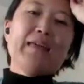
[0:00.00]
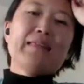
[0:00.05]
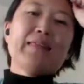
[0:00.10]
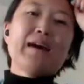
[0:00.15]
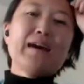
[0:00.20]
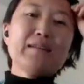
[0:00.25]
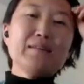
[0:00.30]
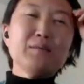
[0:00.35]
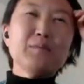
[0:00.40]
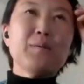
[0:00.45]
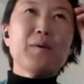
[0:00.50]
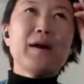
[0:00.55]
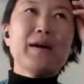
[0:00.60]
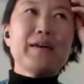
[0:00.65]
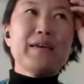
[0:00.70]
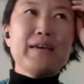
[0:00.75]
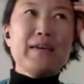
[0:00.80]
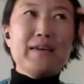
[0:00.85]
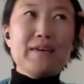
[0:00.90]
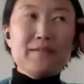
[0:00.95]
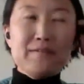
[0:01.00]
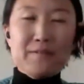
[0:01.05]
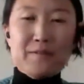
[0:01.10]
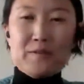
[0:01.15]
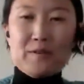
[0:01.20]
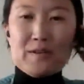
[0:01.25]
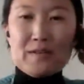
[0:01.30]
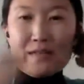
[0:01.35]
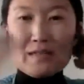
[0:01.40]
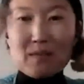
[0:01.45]
that's why if
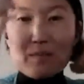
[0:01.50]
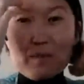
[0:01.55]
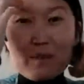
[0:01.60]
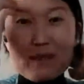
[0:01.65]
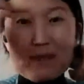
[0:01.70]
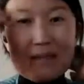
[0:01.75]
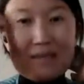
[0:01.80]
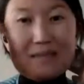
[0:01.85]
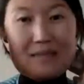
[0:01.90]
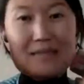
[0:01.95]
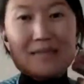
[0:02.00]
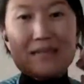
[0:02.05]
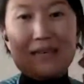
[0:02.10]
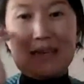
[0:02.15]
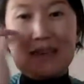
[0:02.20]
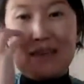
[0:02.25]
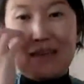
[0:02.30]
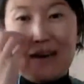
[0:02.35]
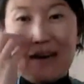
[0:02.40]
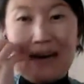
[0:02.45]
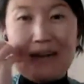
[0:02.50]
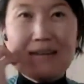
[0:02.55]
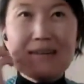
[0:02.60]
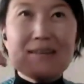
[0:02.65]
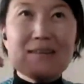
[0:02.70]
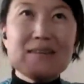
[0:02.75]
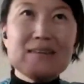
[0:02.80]
you're experiencing that,